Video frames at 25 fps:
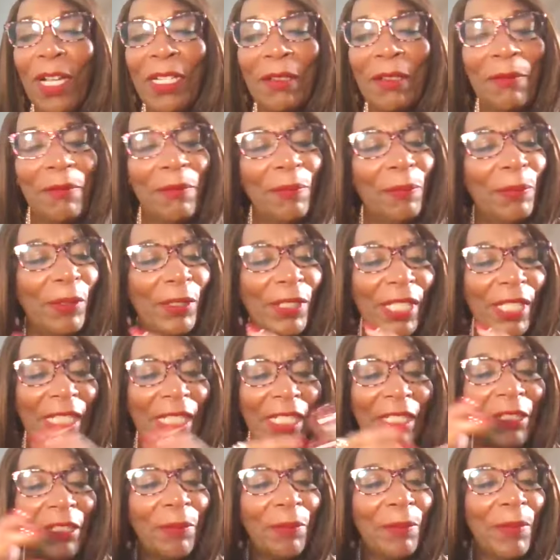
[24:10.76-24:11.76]
One
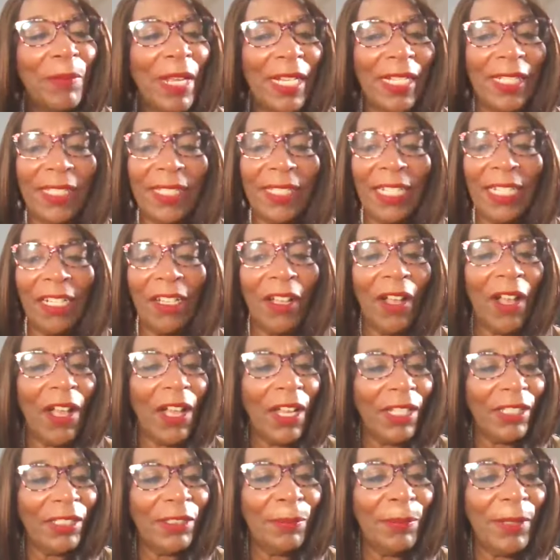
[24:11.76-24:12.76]
particular medicine
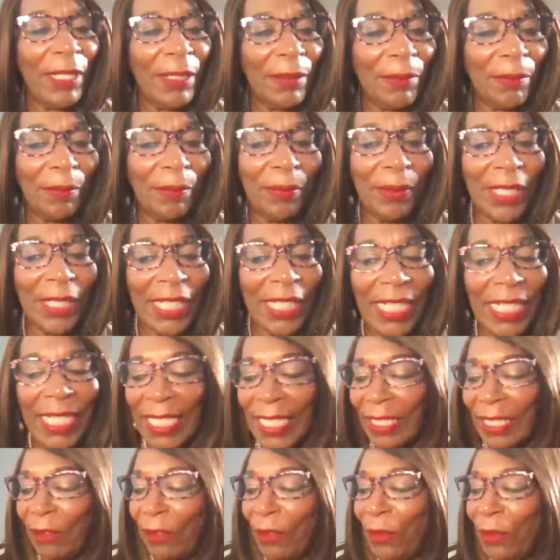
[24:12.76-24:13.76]
caused me to
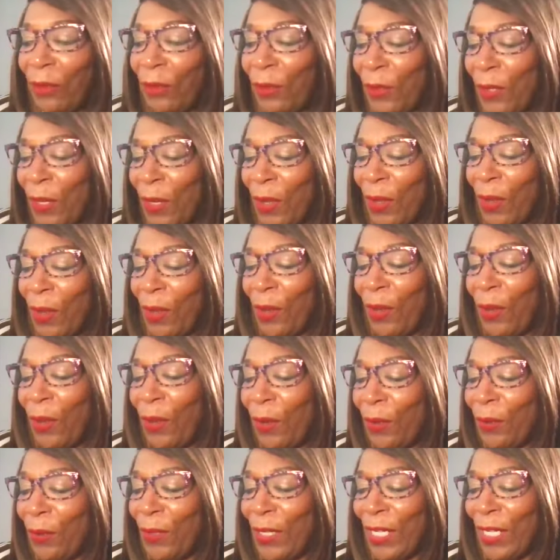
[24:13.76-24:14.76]
bleed. Who
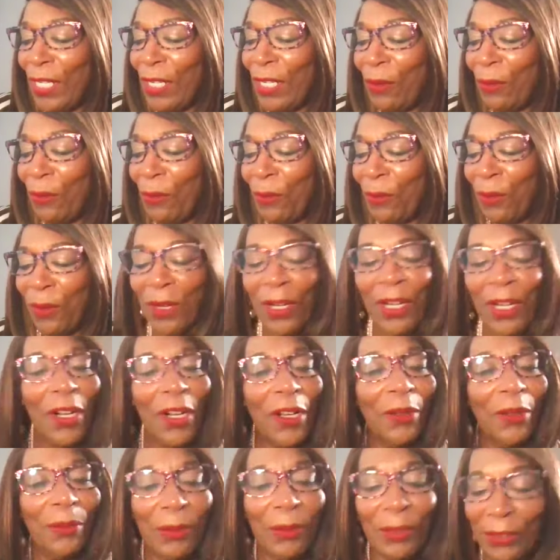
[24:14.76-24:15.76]
in the
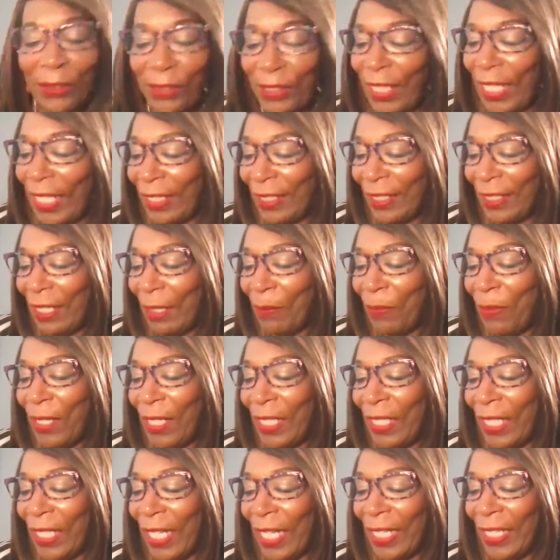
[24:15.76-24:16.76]
world will take
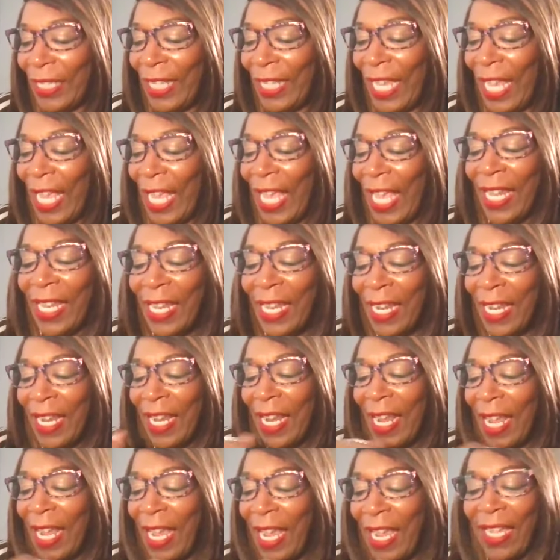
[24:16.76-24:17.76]
something like that?
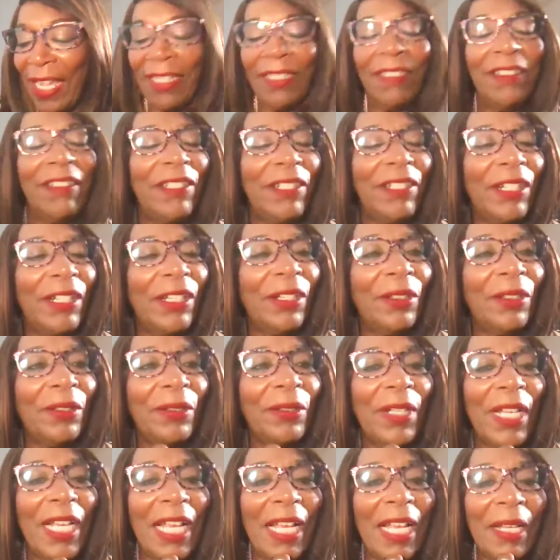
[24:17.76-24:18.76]
And
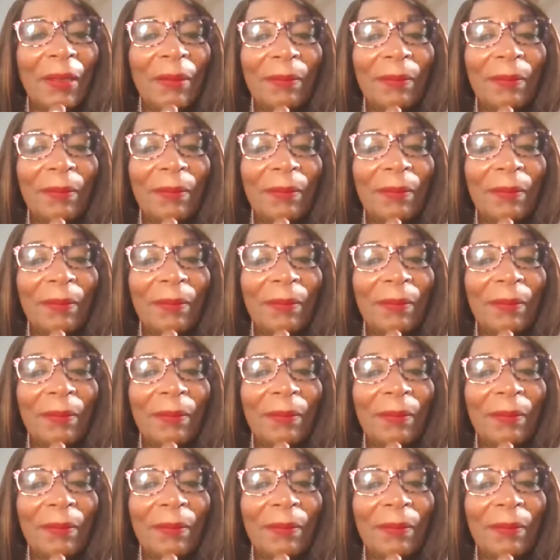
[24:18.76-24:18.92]
so